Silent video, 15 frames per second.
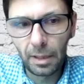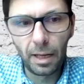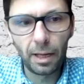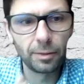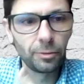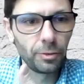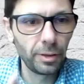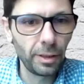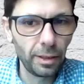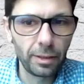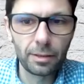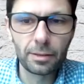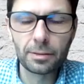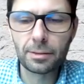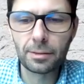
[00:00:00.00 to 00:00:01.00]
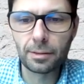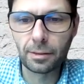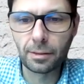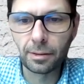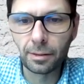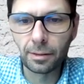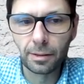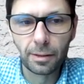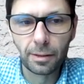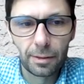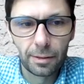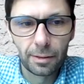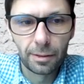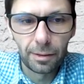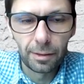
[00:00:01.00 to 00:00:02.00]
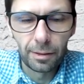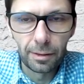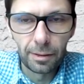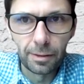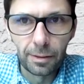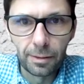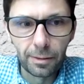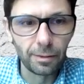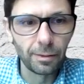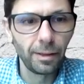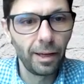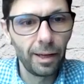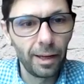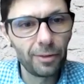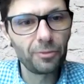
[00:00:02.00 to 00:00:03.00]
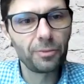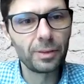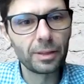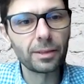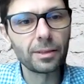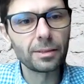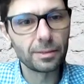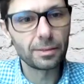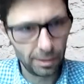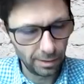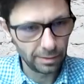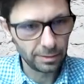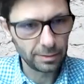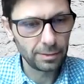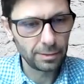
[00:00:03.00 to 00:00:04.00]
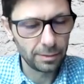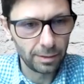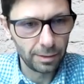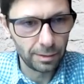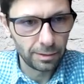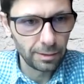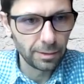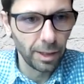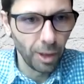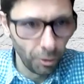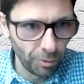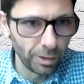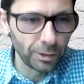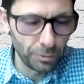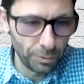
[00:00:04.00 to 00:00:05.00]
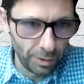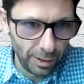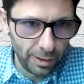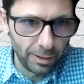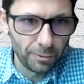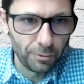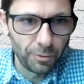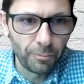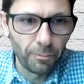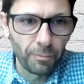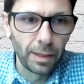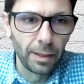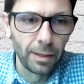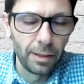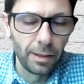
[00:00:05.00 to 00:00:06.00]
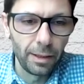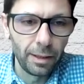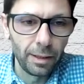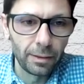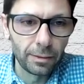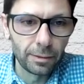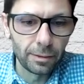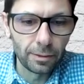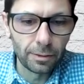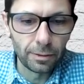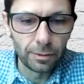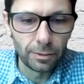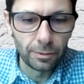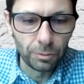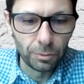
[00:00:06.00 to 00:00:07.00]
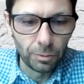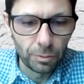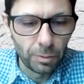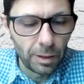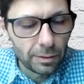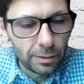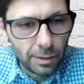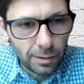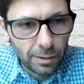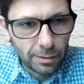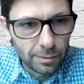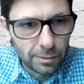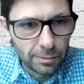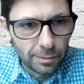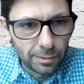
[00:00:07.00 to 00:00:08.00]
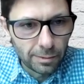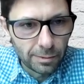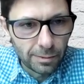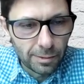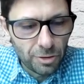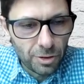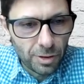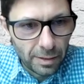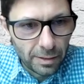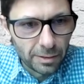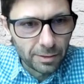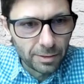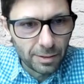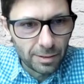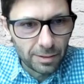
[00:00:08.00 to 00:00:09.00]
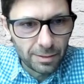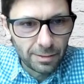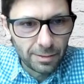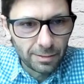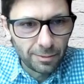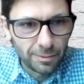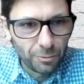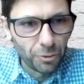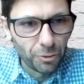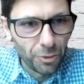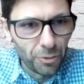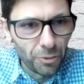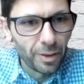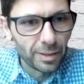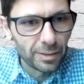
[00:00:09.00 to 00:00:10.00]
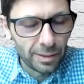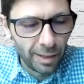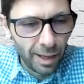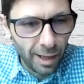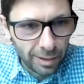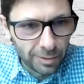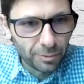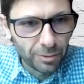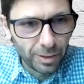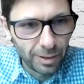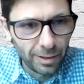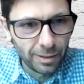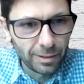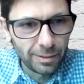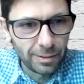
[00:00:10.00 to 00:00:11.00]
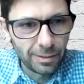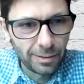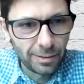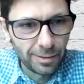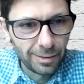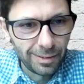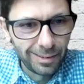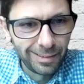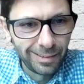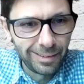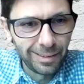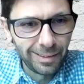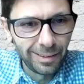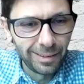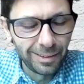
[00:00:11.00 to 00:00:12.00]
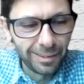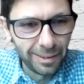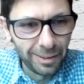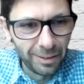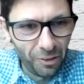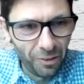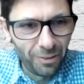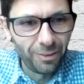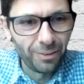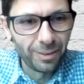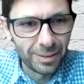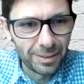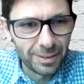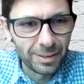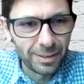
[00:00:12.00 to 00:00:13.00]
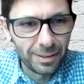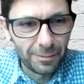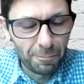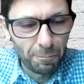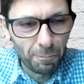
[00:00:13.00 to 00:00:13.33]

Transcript: advocates have the results that they want to have. And what are the challenges for you as an advocate in oncology,